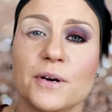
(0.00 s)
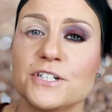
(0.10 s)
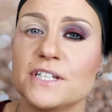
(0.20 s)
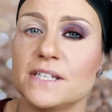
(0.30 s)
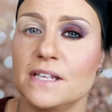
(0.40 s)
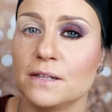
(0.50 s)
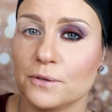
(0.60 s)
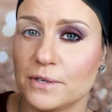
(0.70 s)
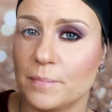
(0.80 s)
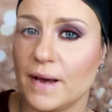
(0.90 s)
purchased the
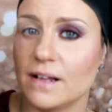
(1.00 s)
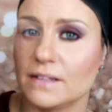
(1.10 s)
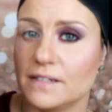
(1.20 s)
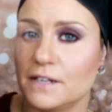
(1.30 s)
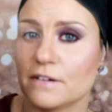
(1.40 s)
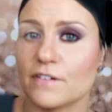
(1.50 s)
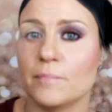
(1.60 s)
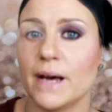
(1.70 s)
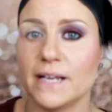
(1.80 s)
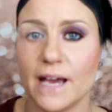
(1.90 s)
Luna palette here from
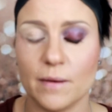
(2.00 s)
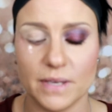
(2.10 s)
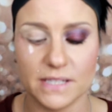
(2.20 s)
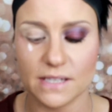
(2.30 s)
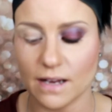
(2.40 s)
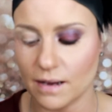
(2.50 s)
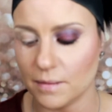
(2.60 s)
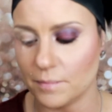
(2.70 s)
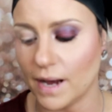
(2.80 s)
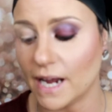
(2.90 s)
Bad Habit.
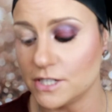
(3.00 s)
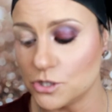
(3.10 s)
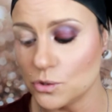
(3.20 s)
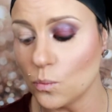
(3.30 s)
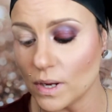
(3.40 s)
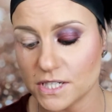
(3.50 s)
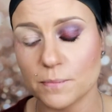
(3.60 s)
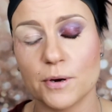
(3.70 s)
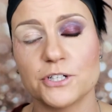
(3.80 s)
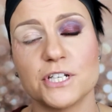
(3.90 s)
I do want to
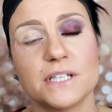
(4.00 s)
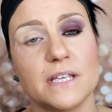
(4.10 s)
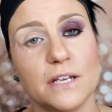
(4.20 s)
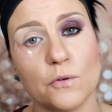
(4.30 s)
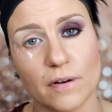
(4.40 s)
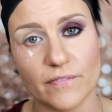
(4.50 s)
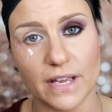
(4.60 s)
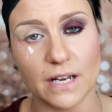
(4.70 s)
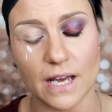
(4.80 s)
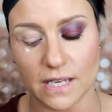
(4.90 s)
purchase the
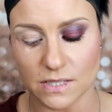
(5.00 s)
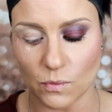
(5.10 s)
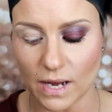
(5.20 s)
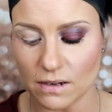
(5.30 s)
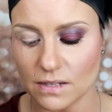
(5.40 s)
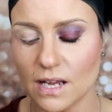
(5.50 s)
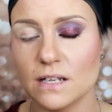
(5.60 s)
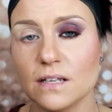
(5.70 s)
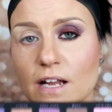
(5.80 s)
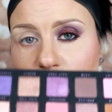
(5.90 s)
Norvina as well. A lot